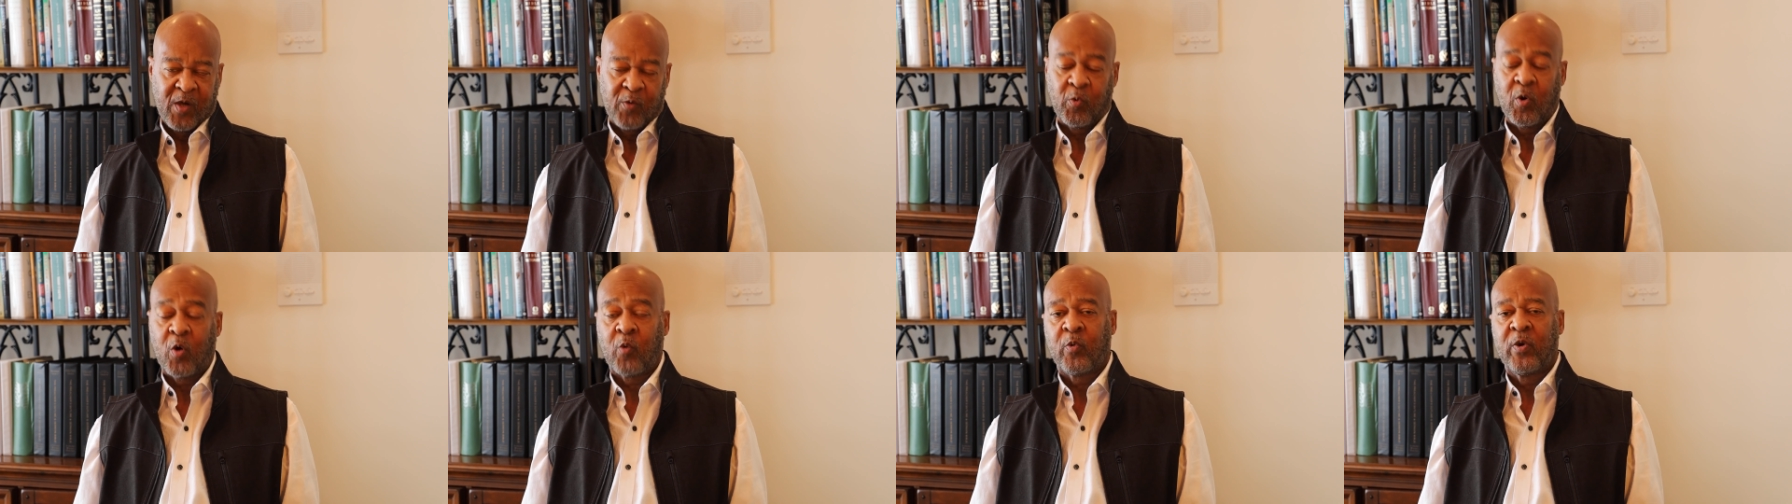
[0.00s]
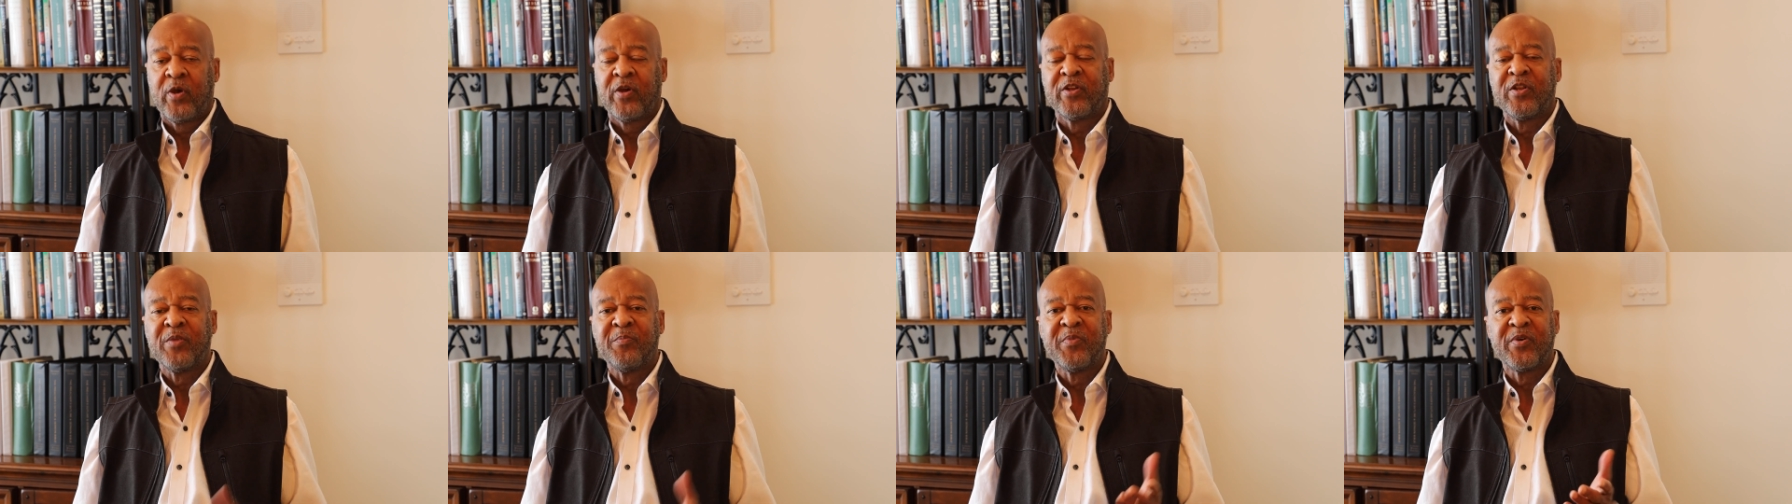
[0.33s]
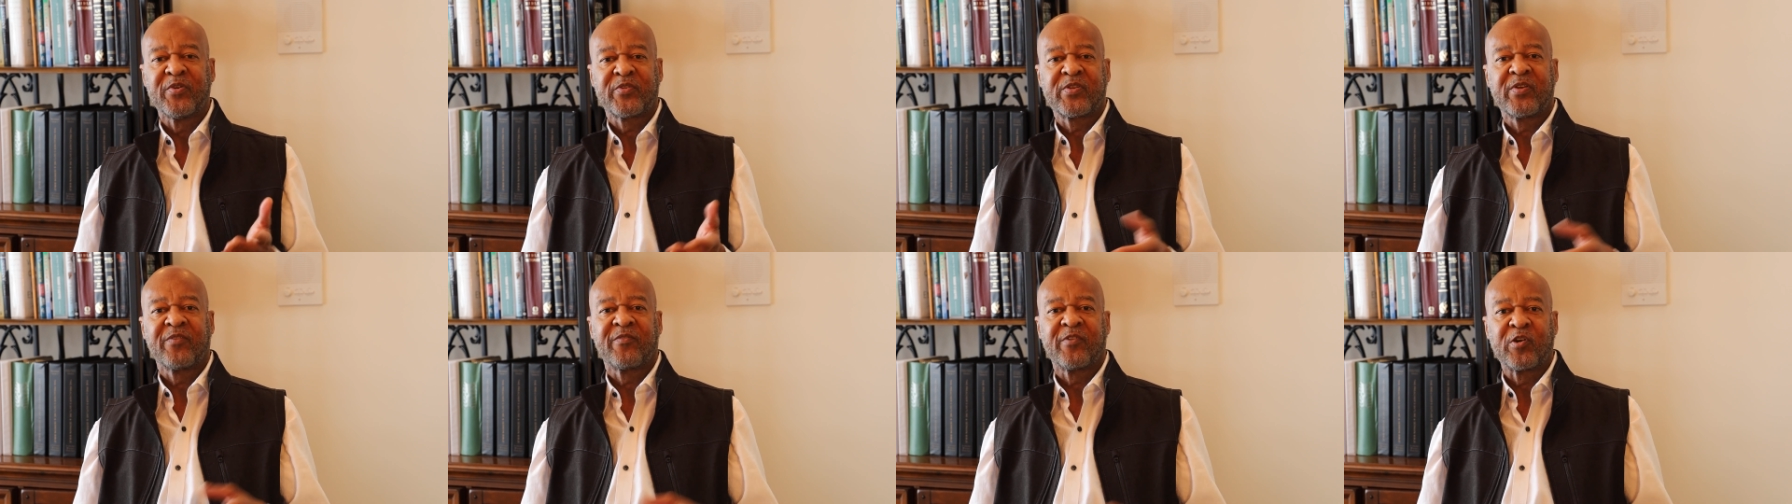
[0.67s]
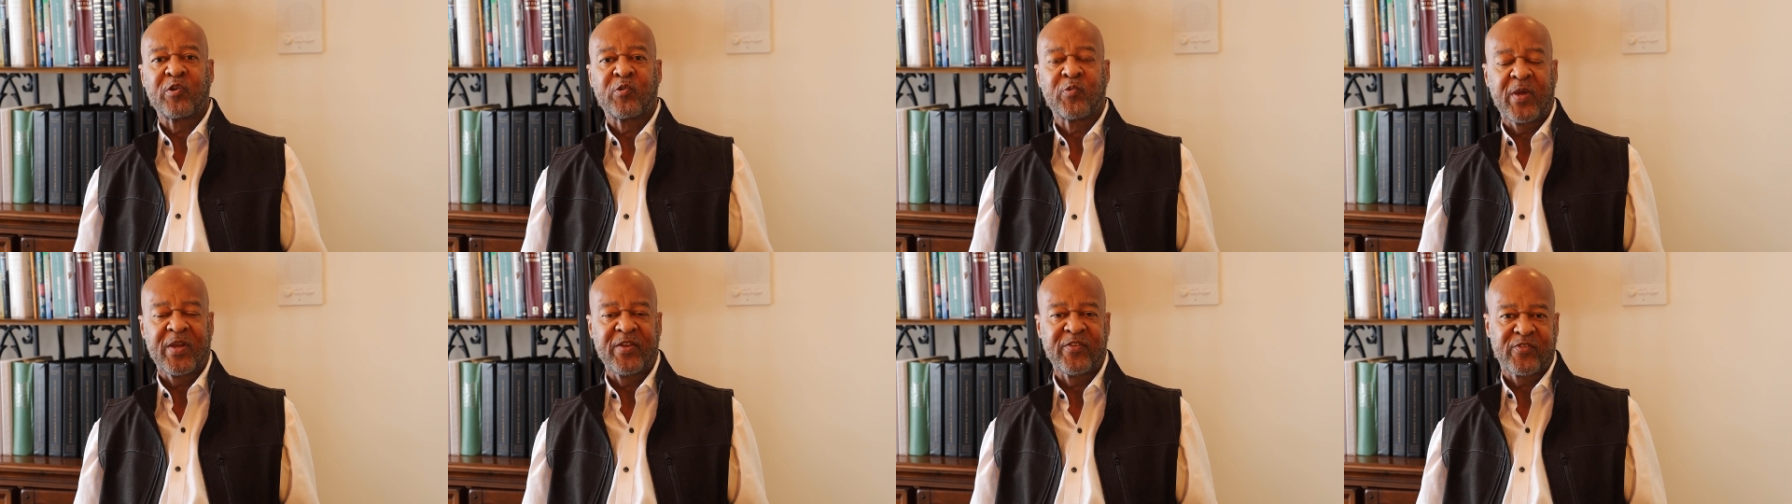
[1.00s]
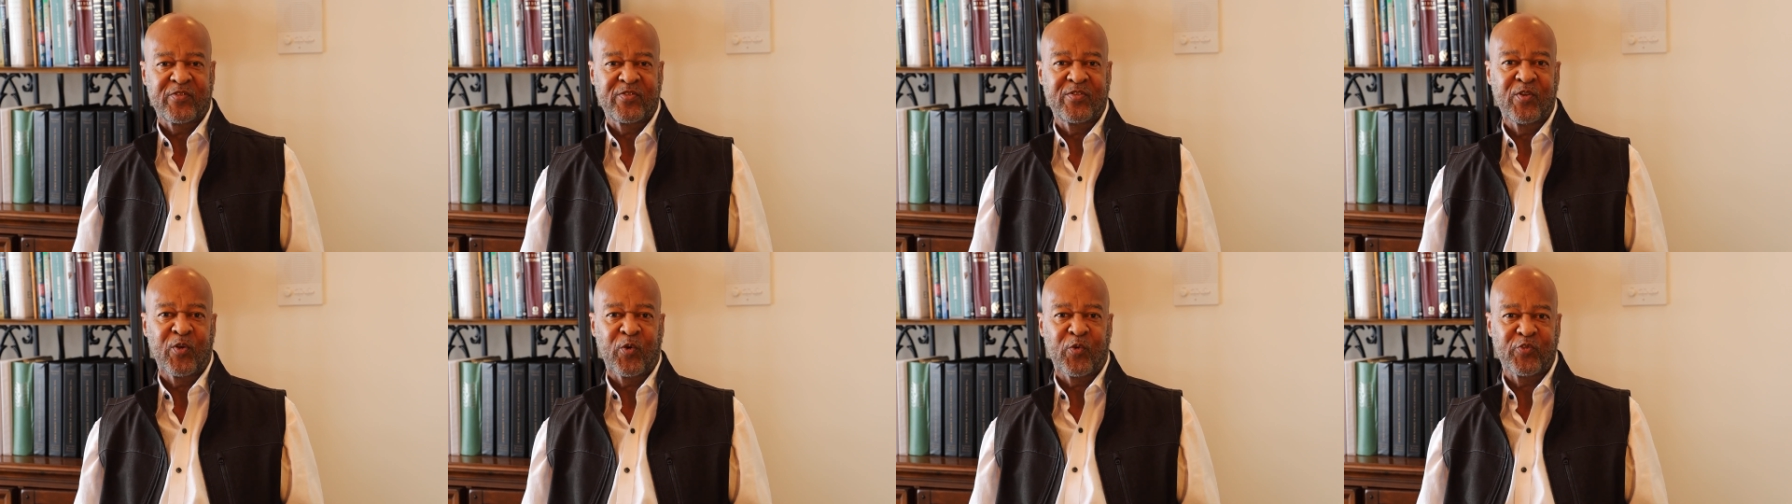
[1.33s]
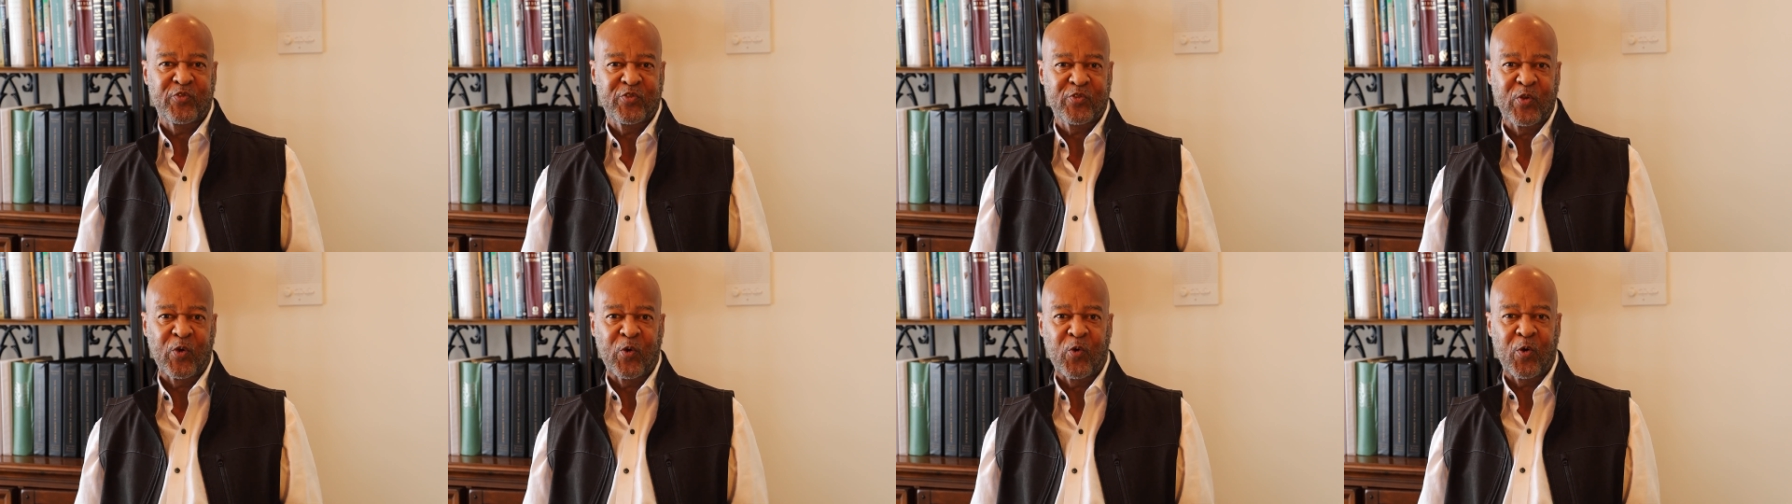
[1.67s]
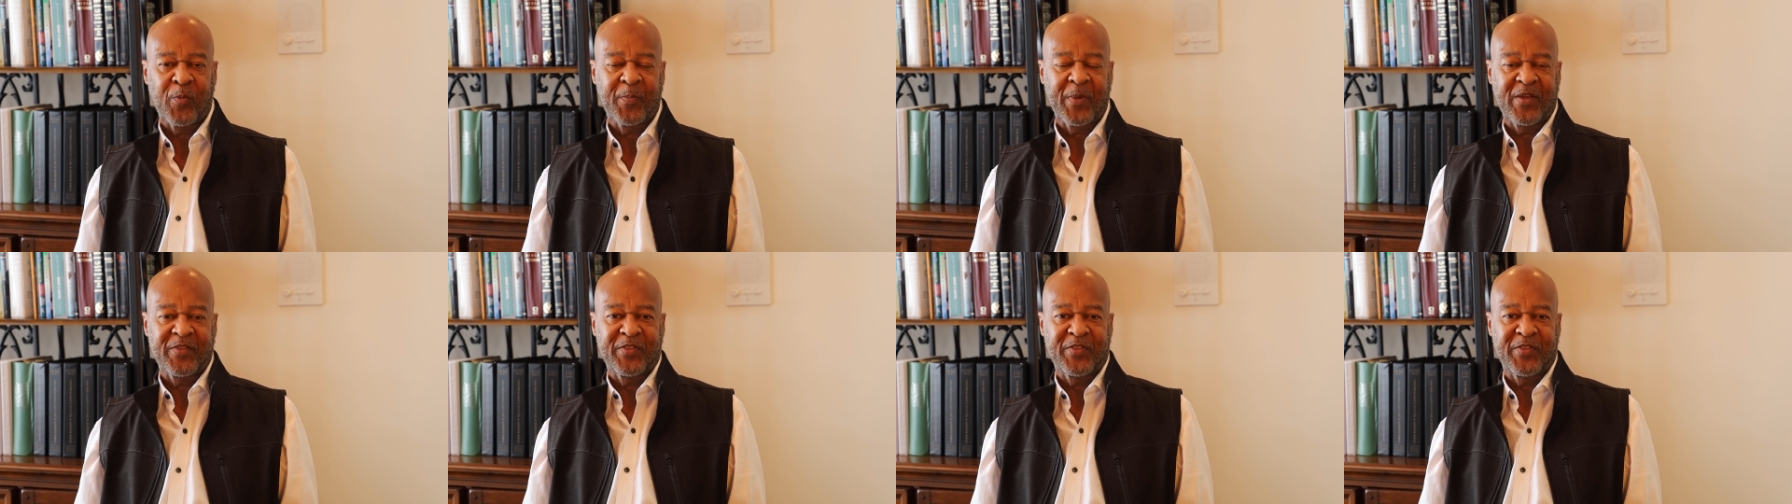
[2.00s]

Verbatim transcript: Well, we're in the midst of a great snowstorm.